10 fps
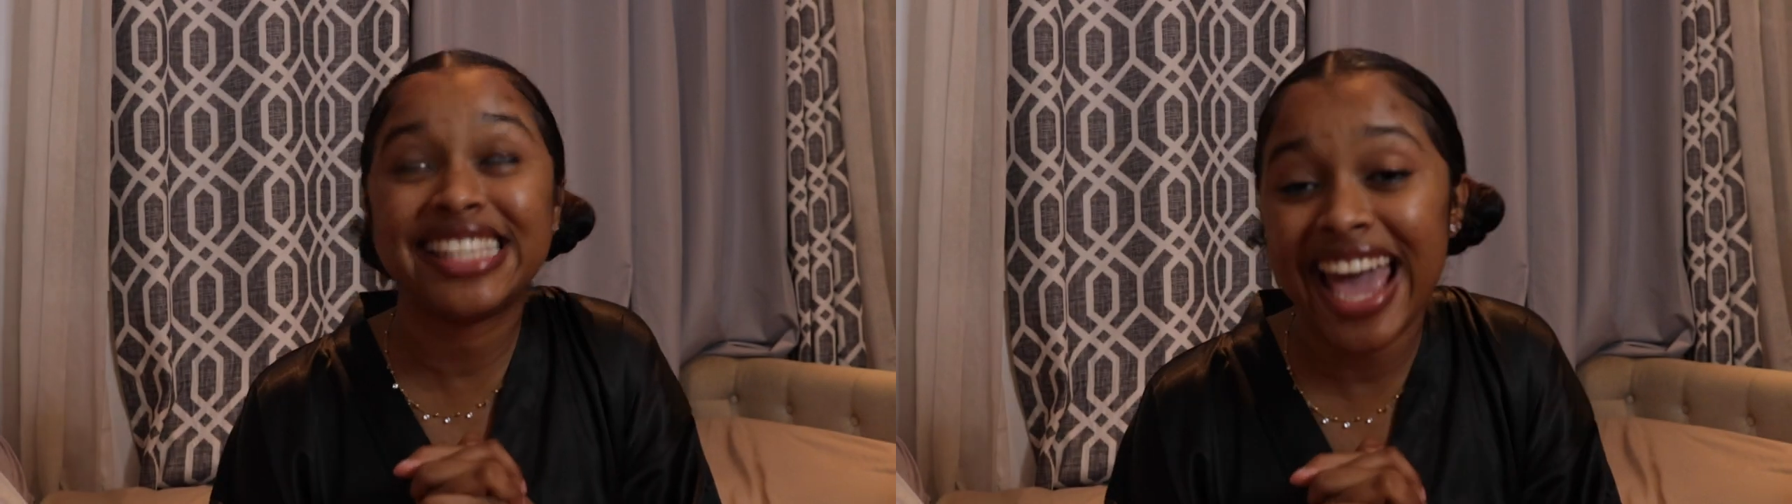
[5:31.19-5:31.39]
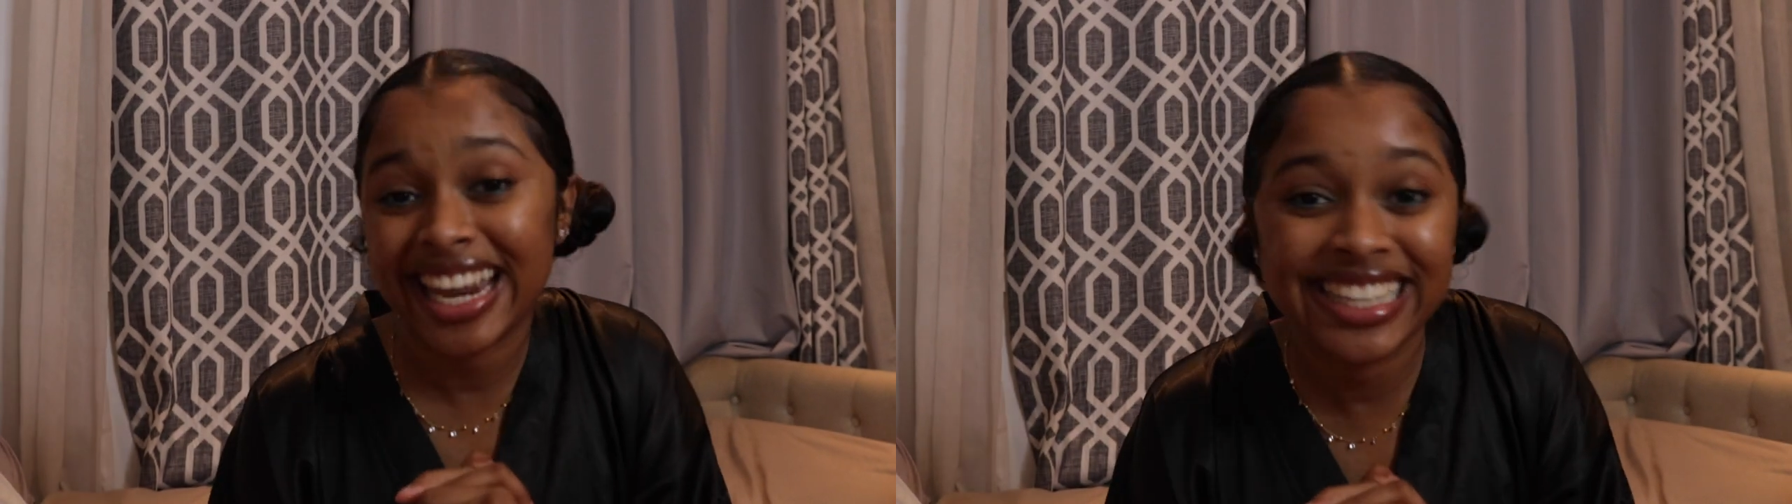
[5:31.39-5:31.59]

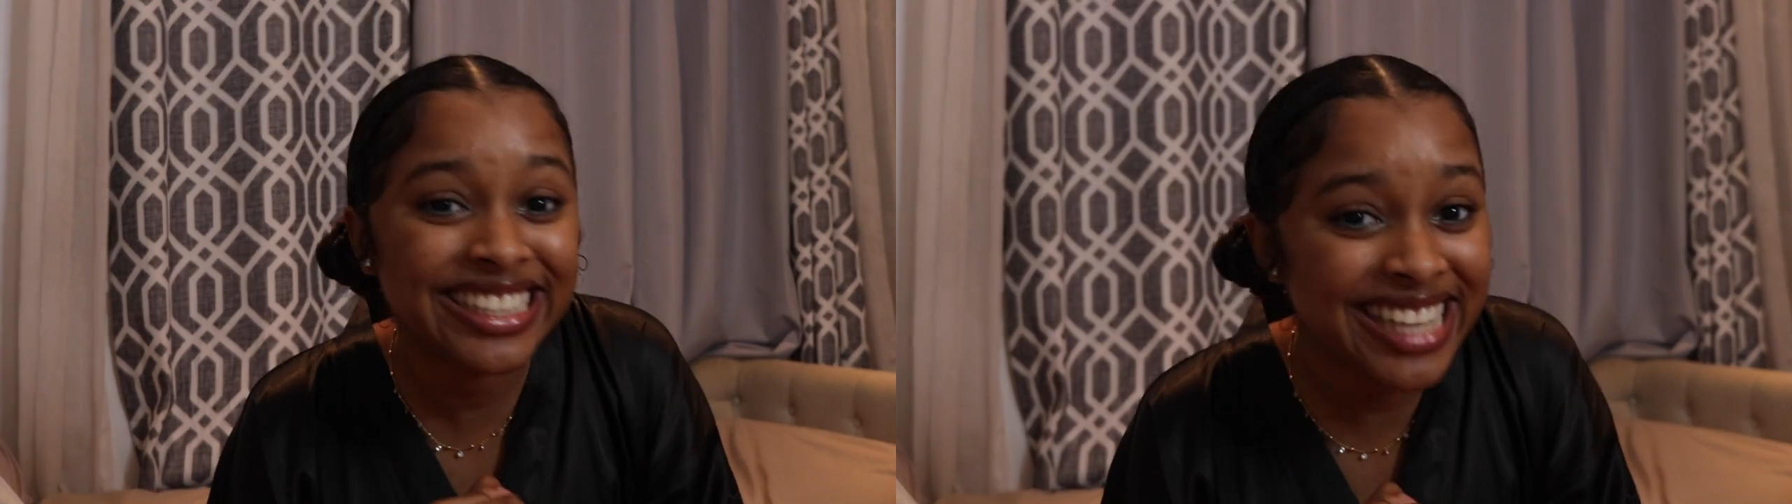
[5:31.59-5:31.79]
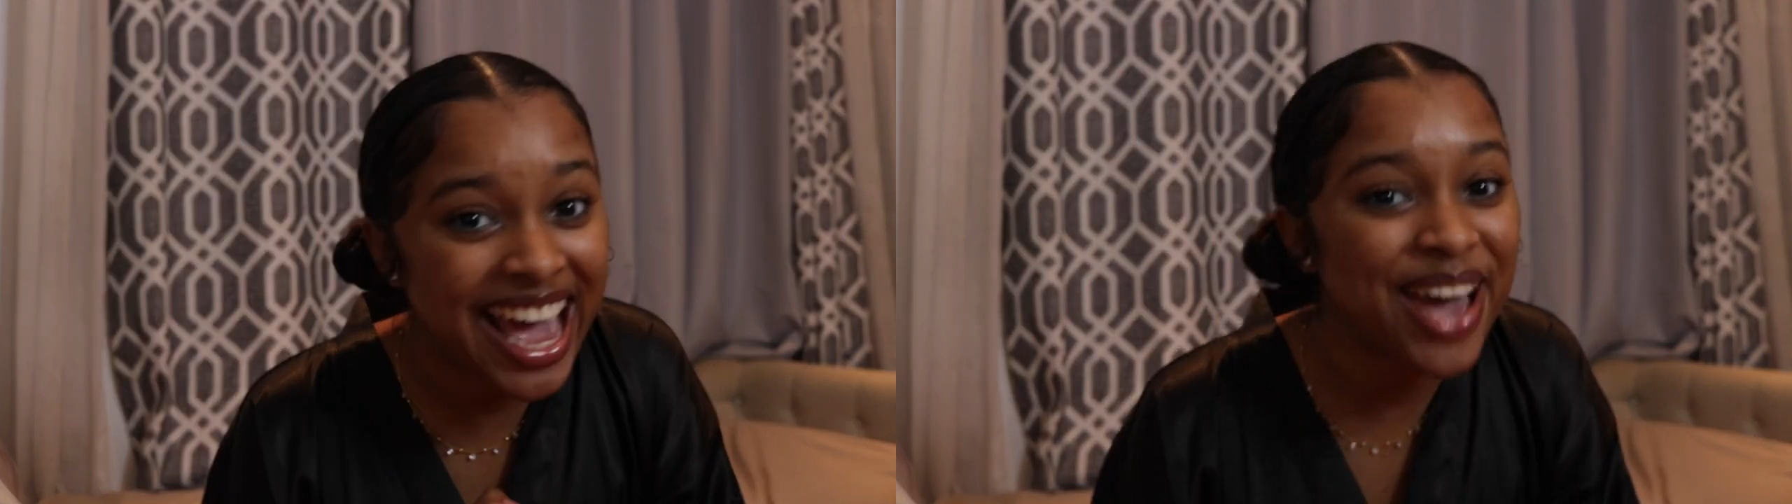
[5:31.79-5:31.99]

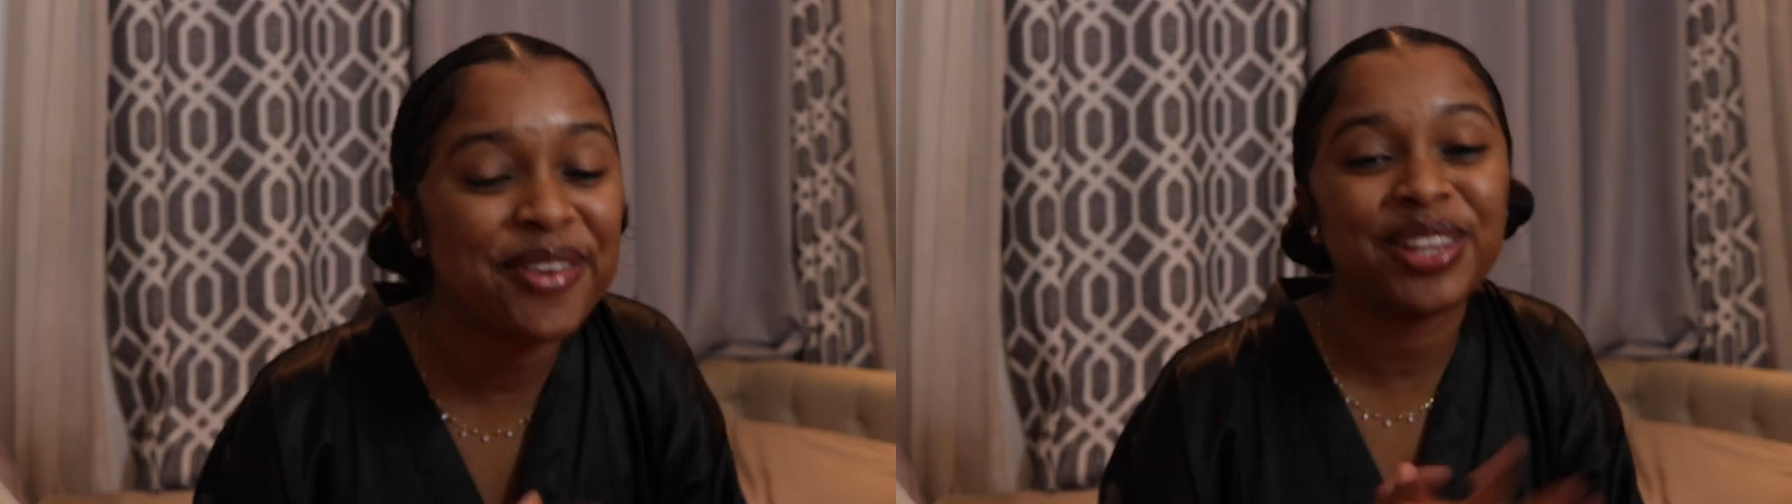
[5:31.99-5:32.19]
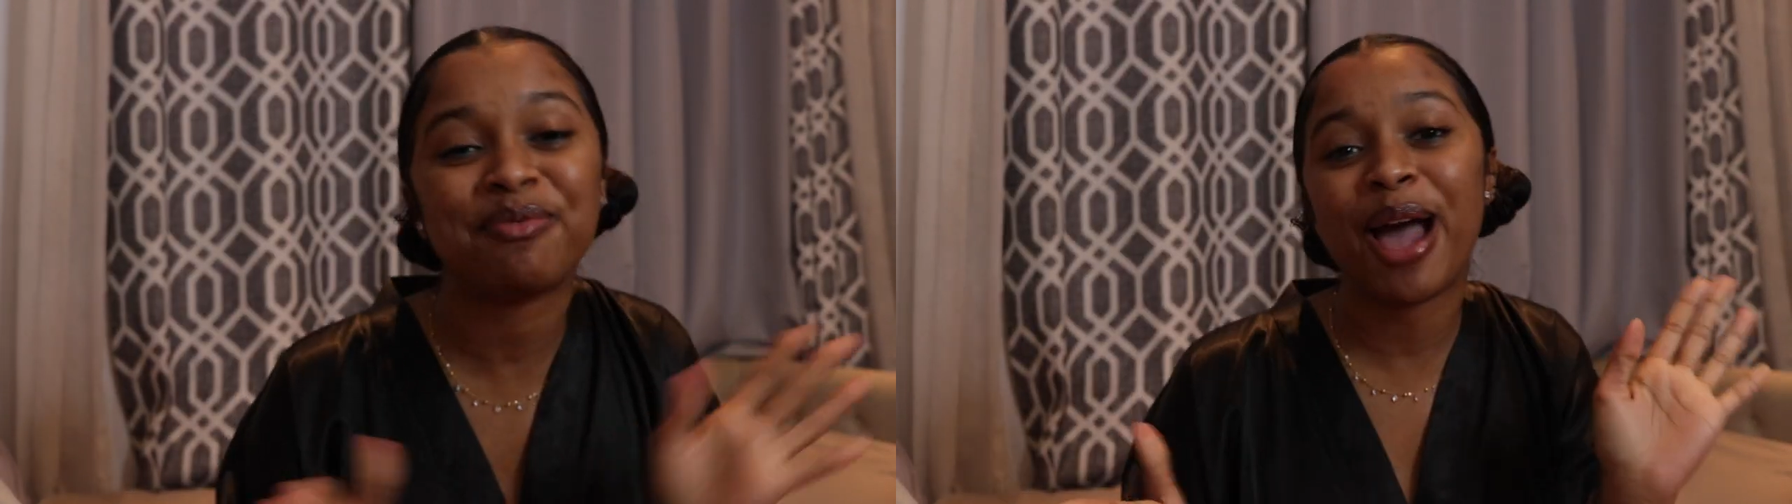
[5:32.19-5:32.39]
datey date
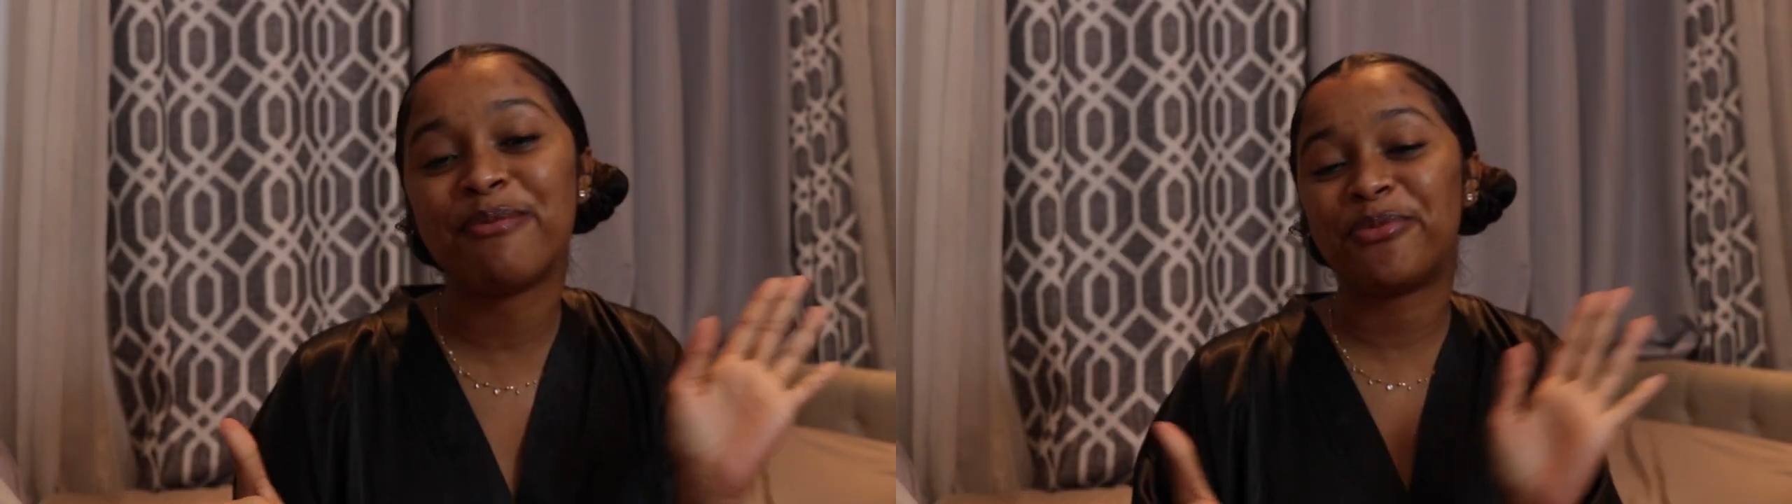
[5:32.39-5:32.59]
with my